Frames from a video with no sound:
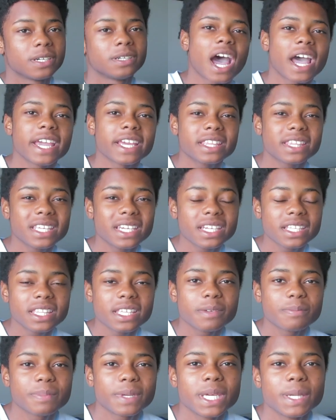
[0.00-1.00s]
I think
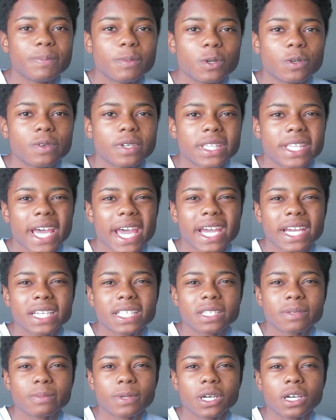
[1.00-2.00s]
that people with
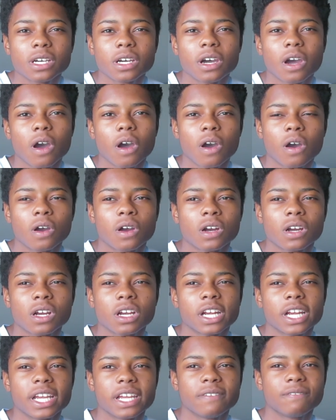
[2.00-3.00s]
eczema
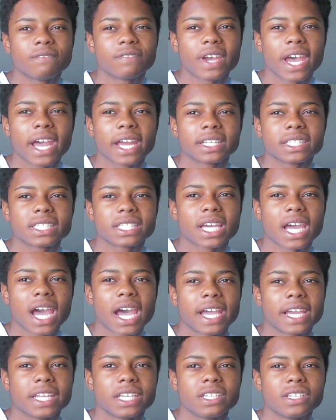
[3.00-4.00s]
are in fact
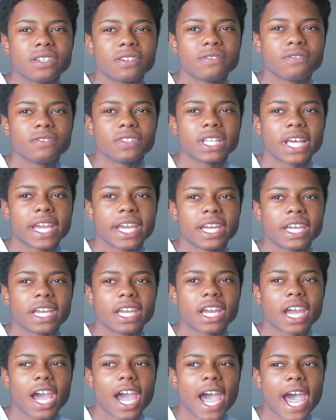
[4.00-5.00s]
kind of like